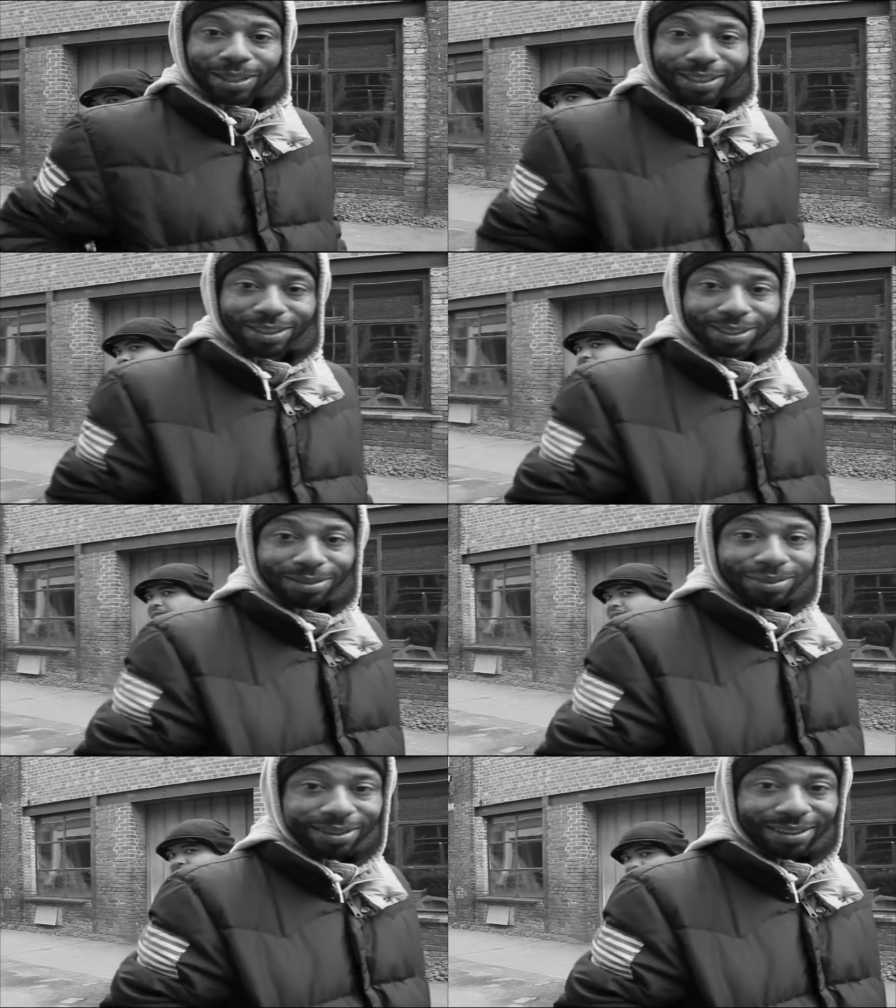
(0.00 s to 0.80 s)
What it
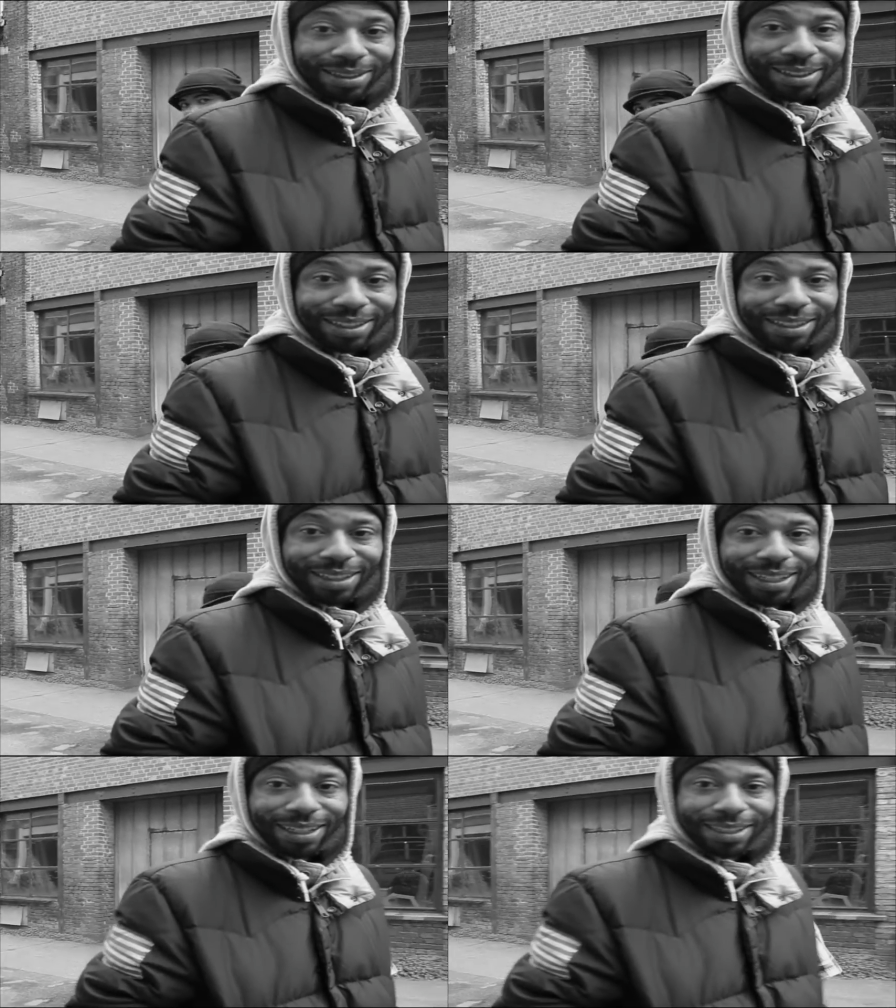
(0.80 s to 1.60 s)
do?
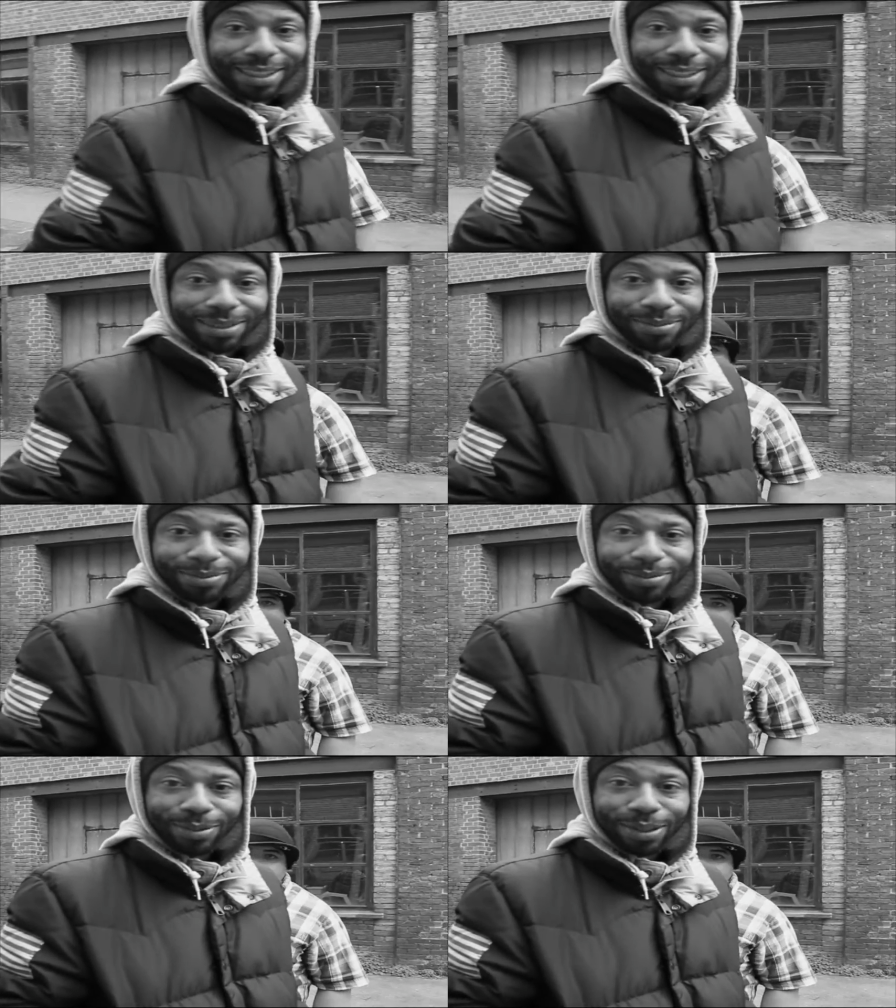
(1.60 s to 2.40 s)
And
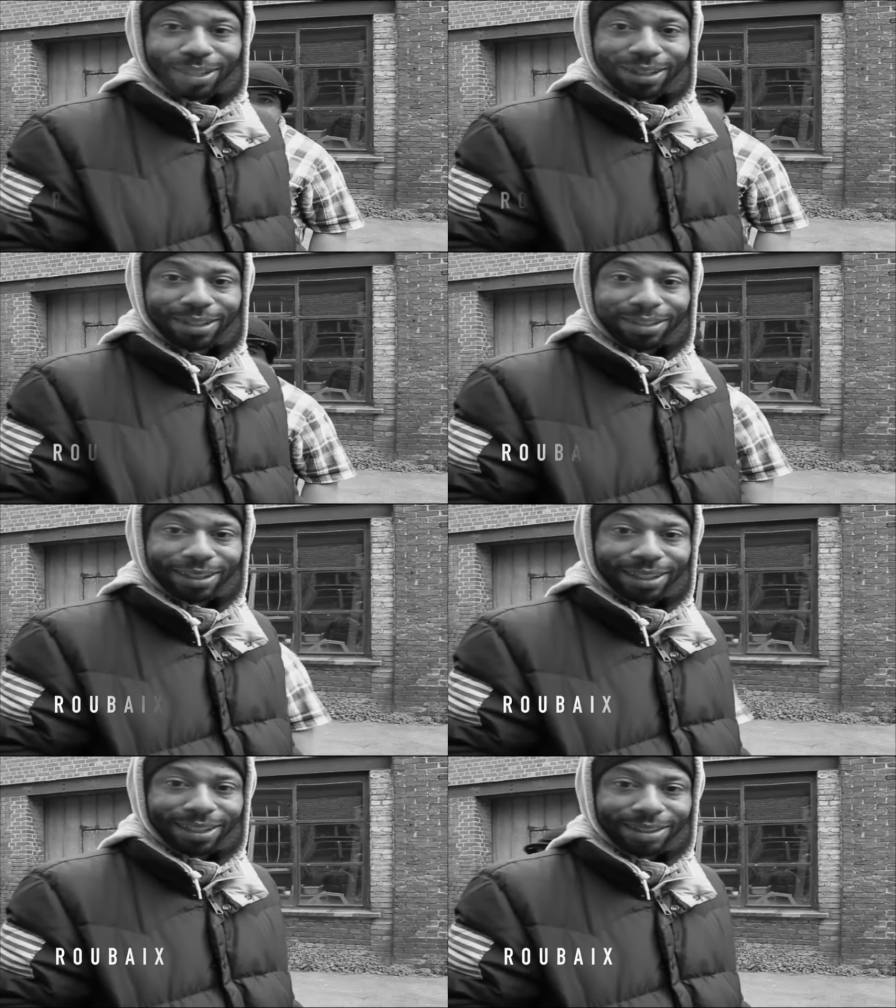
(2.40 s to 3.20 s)
um, we're
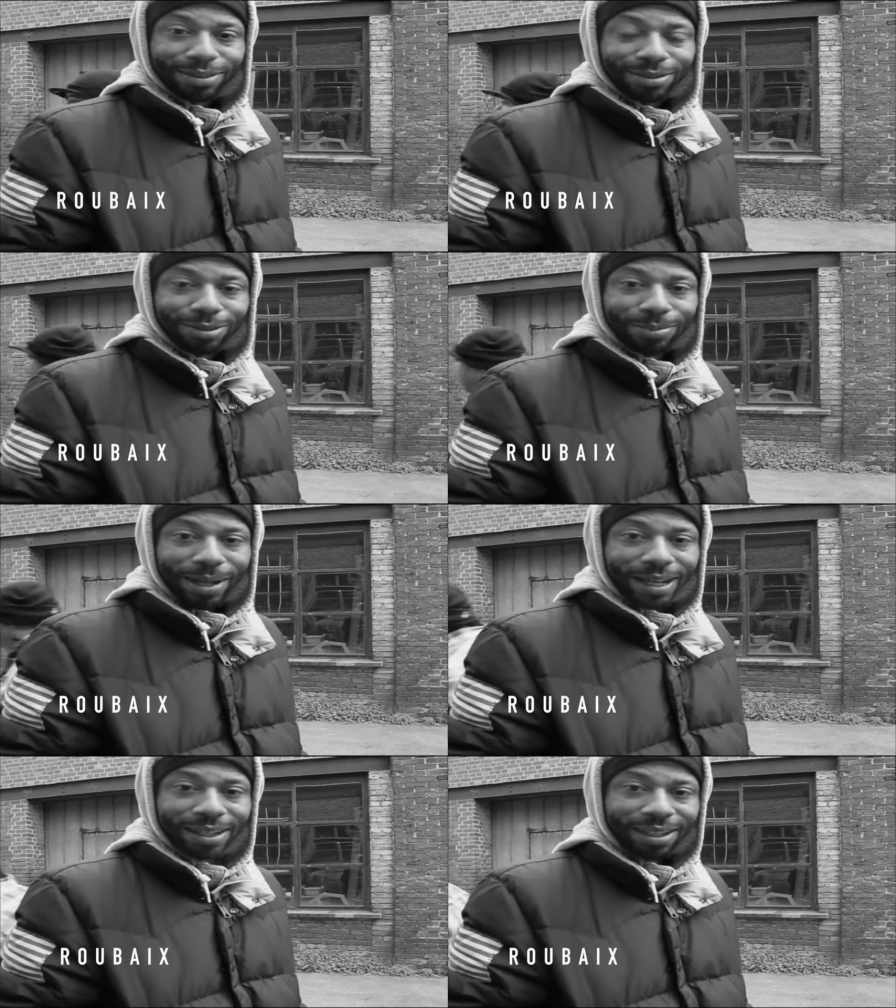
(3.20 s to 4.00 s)
here in
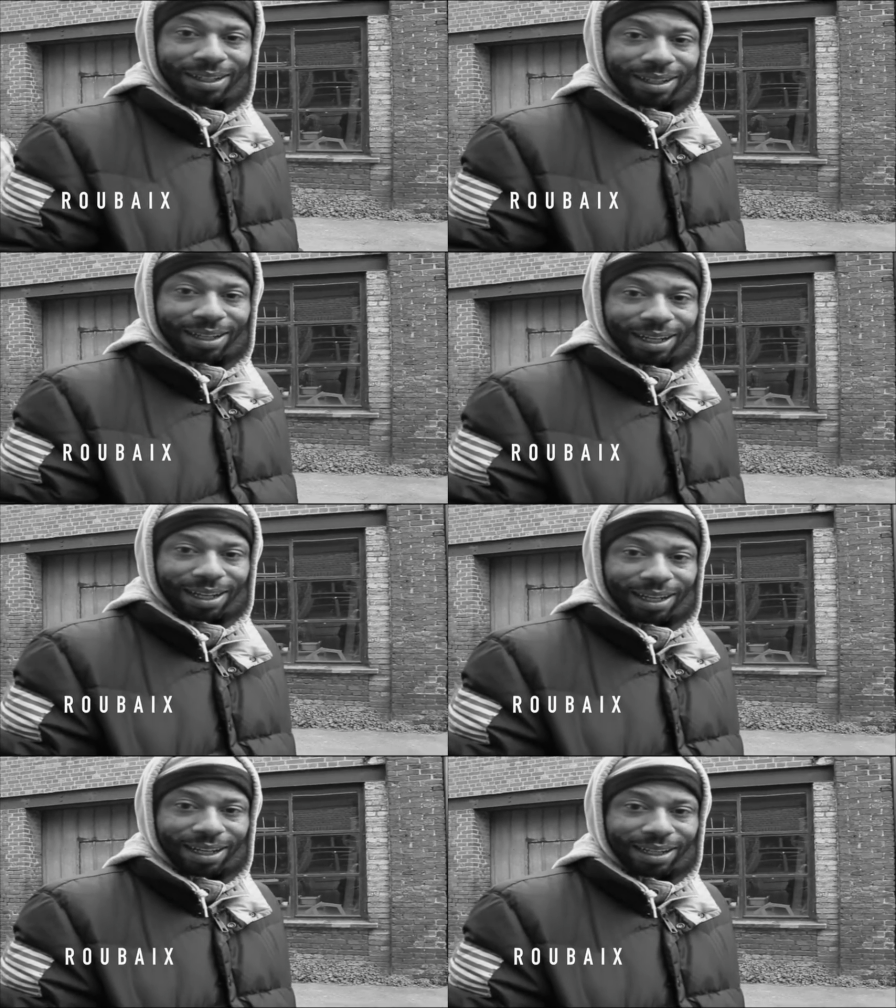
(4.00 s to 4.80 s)
Roubaix,
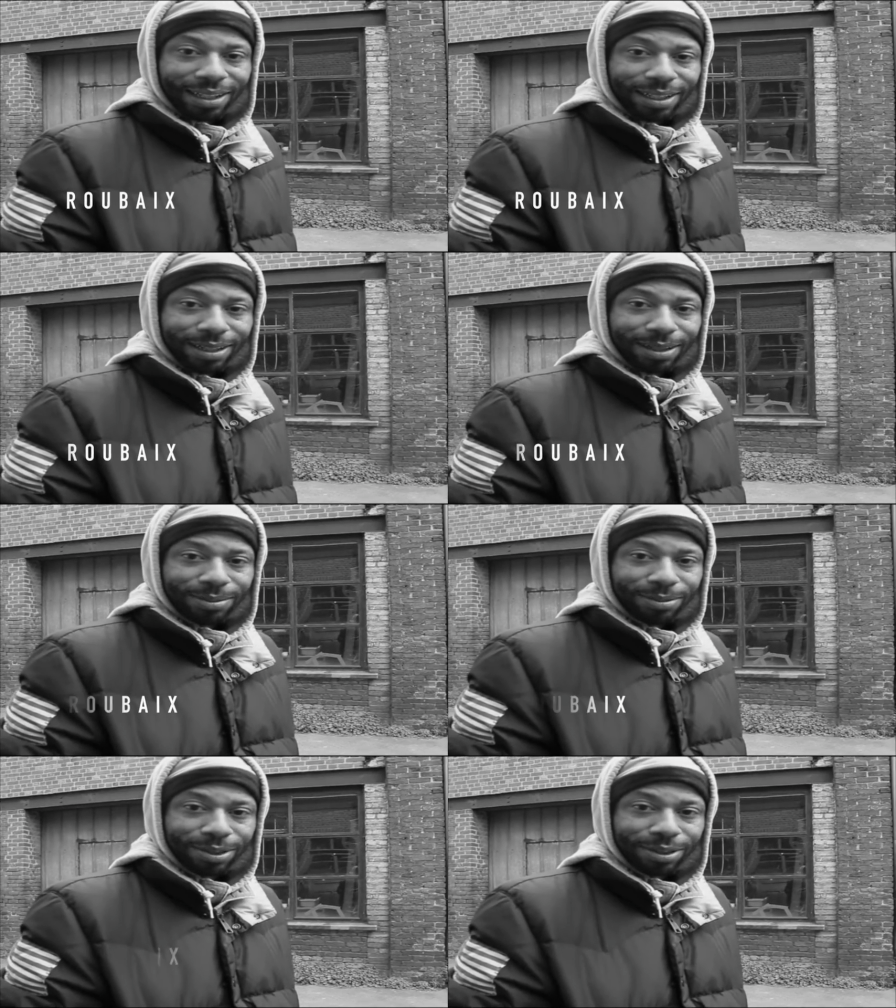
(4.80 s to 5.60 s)
and
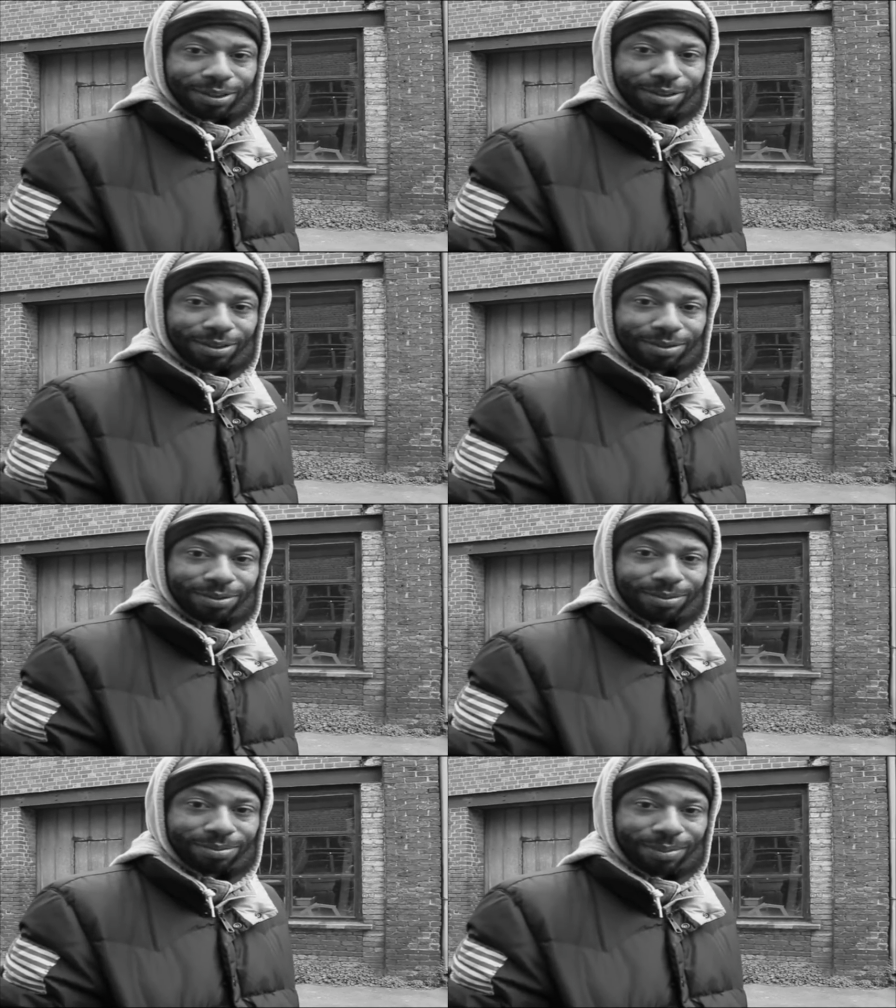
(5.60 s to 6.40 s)
um, we're
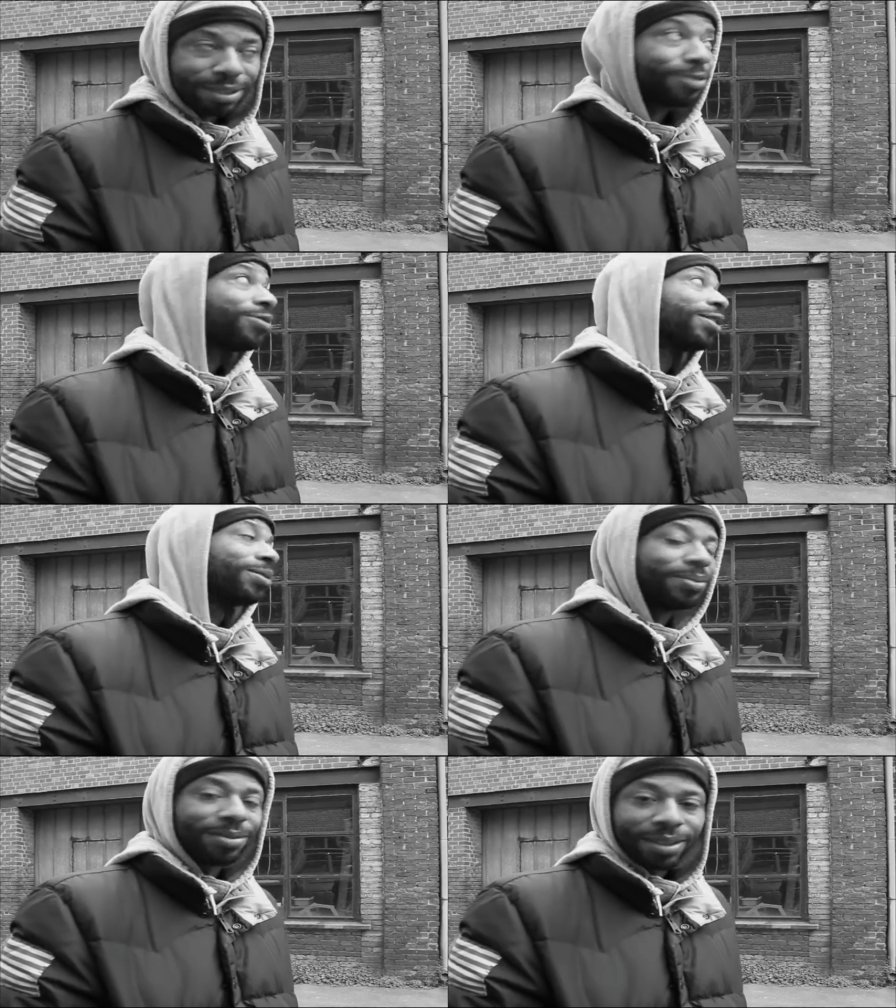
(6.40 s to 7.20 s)
about to film.